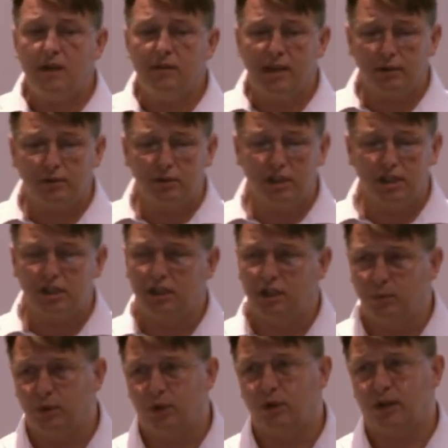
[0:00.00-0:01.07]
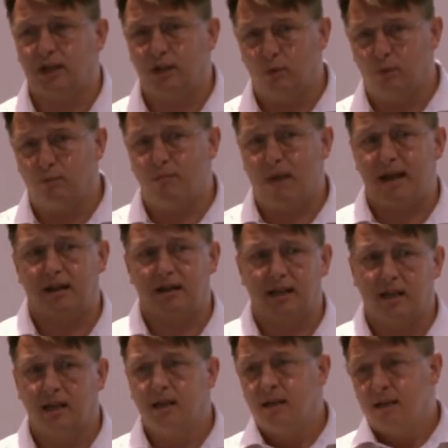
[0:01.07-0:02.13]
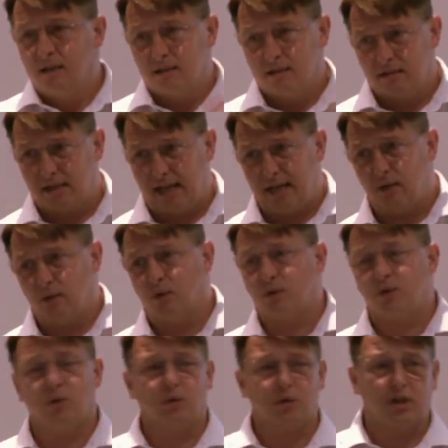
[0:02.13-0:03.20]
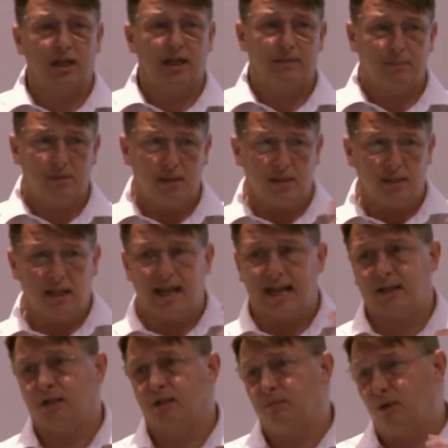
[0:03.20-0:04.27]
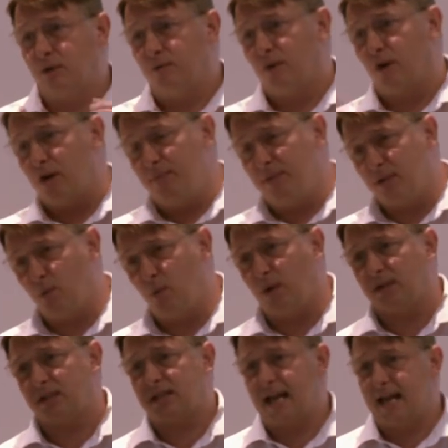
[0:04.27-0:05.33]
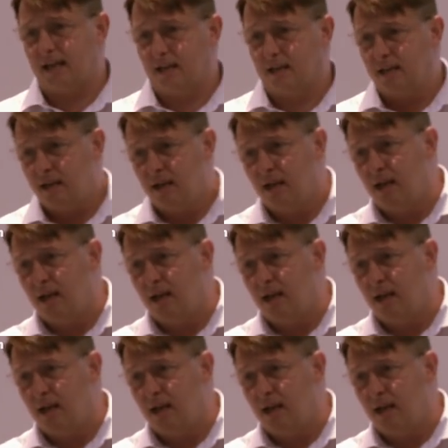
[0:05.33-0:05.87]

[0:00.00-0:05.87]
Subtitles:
Now, traditionally, you would do that, you would manually take your source clips, select them, convert them into one standard,